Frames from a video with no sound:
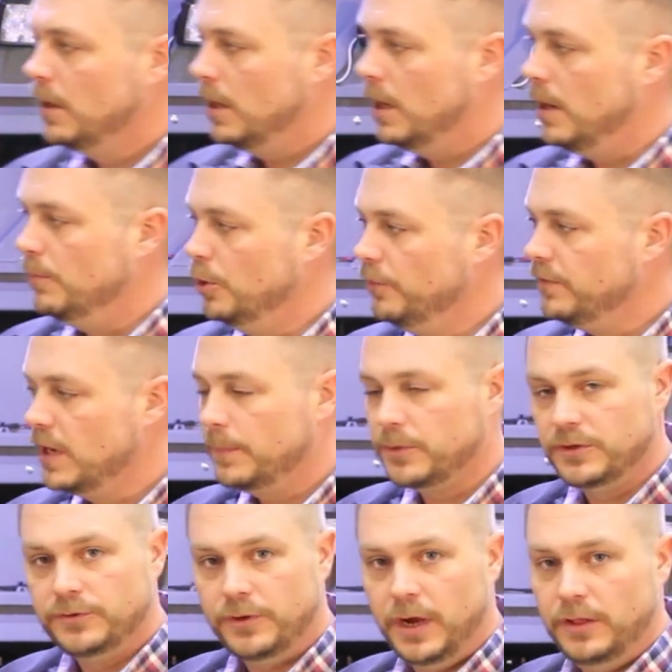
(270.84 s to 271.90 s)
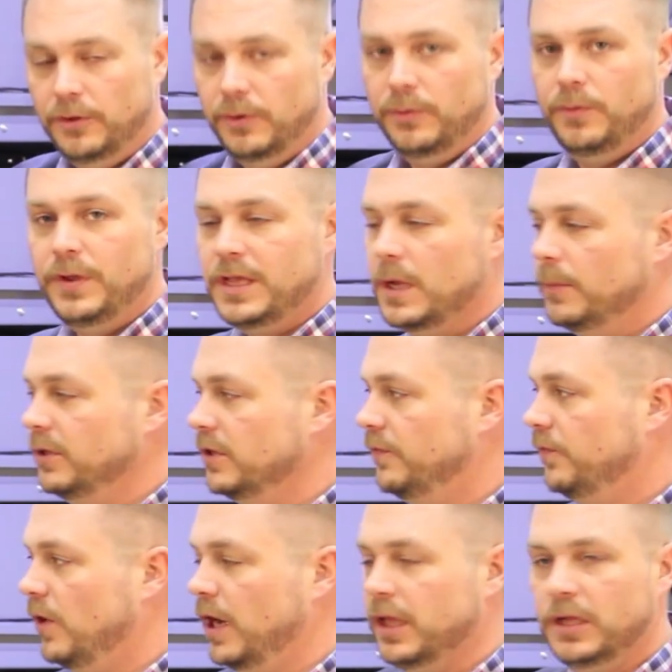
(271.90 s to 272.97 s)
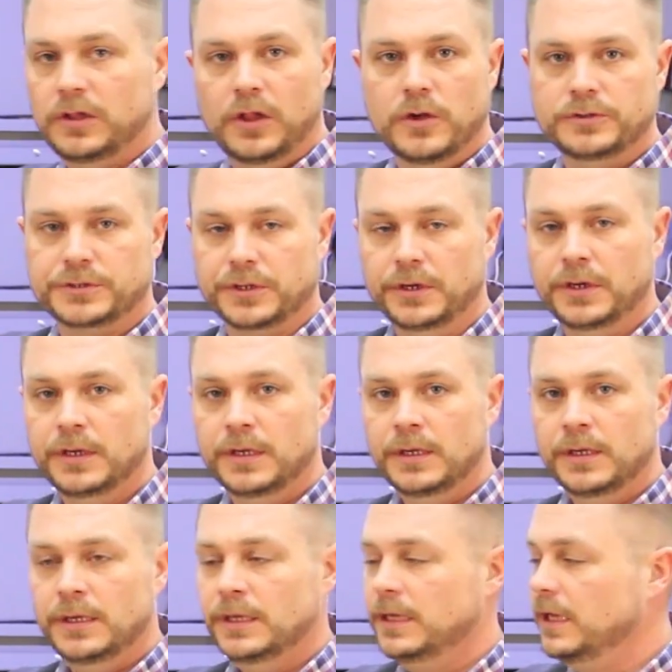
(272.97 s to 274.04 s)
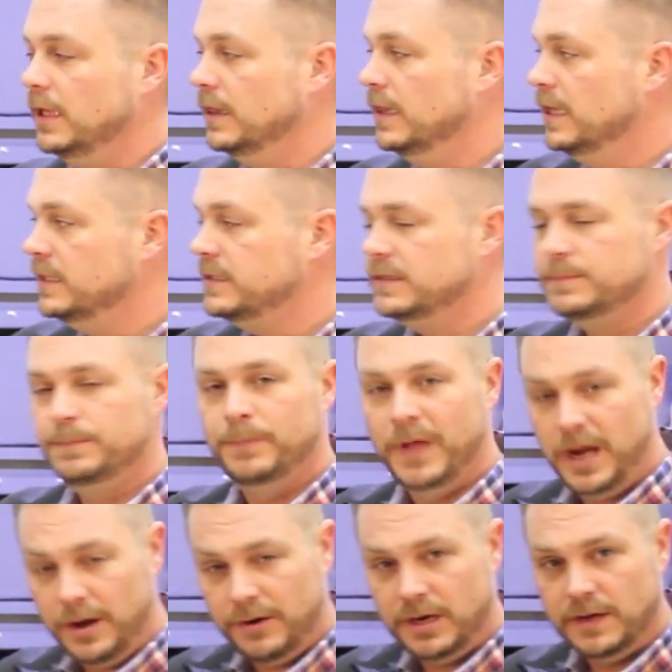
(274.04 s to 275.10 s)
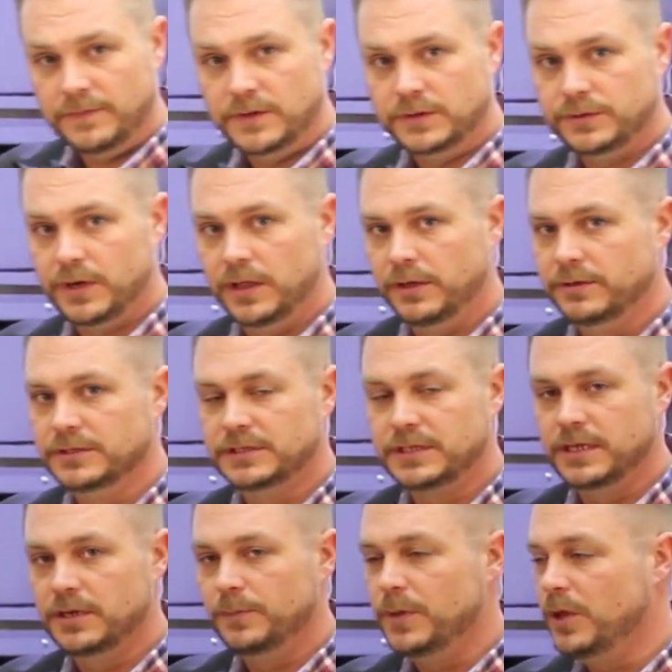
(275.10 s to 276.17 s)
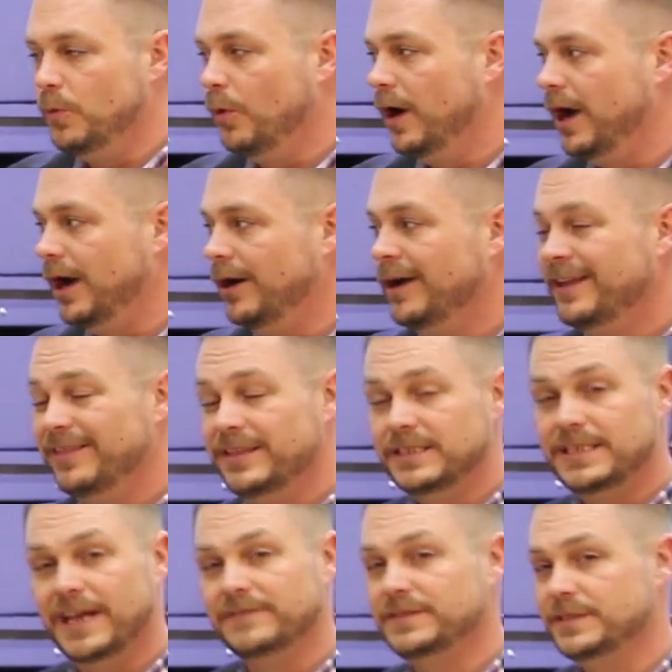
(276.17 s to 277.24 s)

Moving up the trailer, we come to the front enclosure. In this area of the trailer is going to be where the DEF